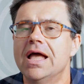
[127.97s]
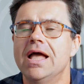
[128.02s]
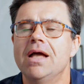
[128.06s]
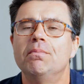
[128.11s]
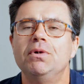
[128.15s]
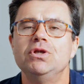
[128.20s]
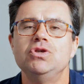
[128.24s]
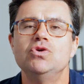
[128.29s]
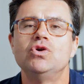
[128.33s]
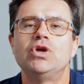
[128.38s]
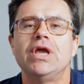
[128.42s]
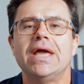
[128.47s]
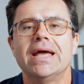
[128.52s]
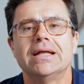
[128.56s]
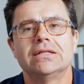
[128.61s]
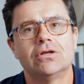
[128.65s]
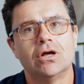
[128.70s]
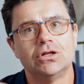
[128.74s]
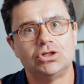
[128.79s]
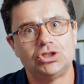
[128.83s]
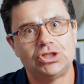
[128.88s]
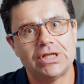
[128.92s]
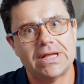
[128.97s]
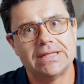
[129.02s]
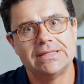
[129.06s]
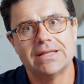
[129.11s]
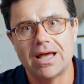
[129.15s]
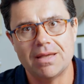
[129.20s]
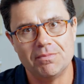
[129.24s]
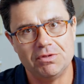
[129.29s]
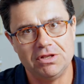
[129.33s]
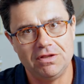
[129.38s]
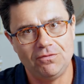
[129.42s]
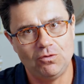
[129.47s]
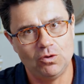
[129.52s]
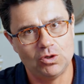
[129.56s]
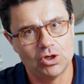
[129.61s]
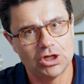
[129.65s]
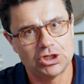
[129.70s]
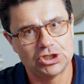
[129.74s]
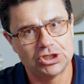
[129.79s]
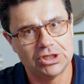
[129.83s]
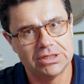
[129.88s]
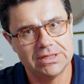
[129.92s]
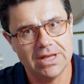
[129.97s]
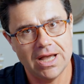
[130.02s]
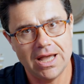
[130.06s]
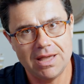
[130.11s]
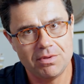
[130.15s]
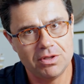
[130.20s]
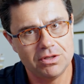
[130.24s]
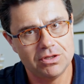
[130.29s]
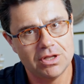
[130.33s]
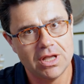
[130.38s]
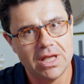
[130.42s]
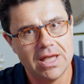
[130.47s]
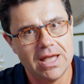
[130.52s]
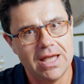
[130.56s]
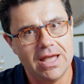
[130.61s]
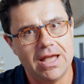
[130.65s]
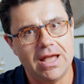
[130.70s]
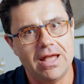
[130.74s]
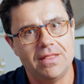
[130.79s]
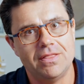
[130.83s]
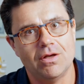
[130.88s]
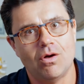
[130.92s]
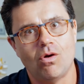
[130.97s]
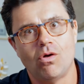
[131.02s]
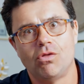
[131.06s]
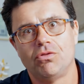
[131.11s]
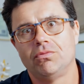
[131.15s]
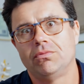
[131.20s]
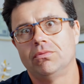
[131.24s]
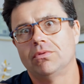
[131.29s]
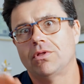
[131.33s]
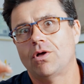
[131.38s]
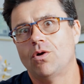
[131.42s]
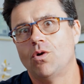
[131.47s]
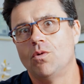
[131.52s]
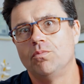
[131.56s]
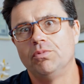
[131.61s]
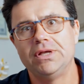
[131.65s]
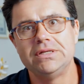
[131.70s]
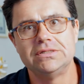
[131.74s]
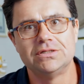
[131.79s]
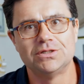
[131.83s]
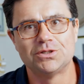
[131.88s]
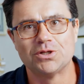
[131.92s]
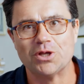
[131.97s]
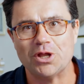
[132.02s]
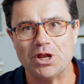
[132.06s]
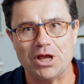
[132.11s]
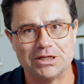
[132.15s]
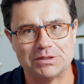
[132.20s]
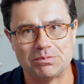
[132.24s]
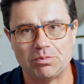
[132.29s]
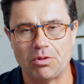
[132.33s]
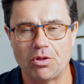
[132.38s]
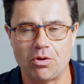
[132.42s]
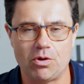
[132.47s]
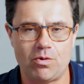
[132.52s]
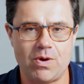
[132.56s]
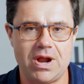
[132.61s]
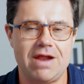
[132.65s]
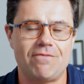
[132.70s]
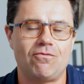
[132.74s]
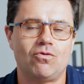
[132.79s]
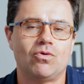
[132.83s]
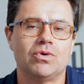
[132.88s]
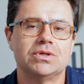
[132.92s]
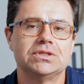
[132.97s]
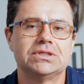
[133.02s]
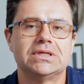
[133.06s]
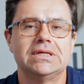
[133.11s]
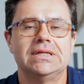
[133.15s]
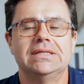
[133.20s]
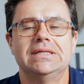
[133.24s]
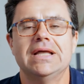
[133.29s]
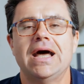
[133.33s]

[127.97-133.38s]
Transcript: But you can't touch that diamond. If you touch the diamond, the whole the whole place is going to explode, right? Everyone's going to